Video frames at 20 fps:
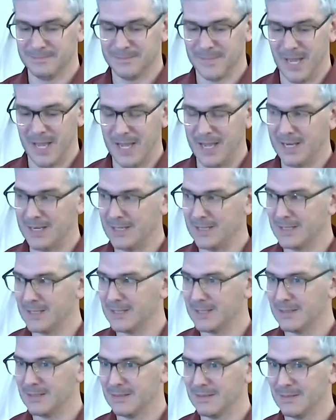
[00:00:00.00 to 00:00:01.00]
And
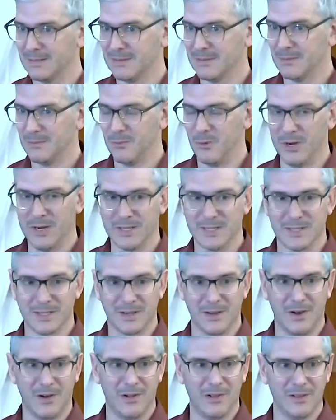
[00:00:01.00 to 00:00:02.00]
what is the
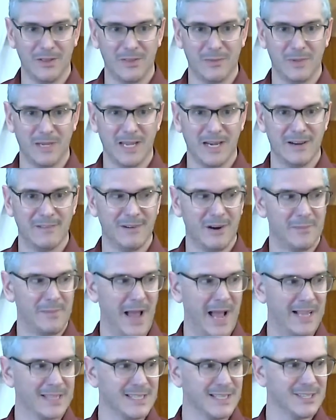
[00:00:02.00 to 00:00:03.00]
call at the beginning of our
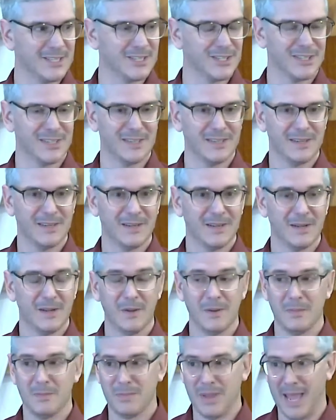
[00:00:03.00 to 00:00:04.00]
passage?
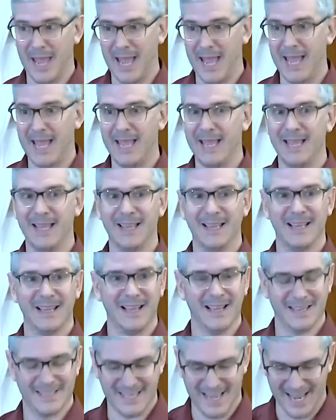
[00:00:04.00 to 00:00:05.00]
Pay
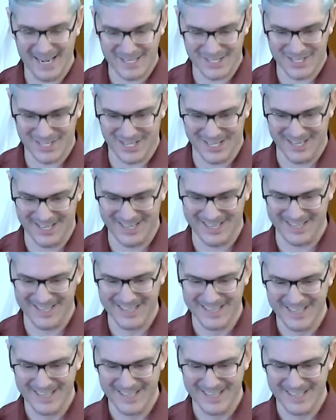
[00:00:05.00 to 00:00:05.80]
attention.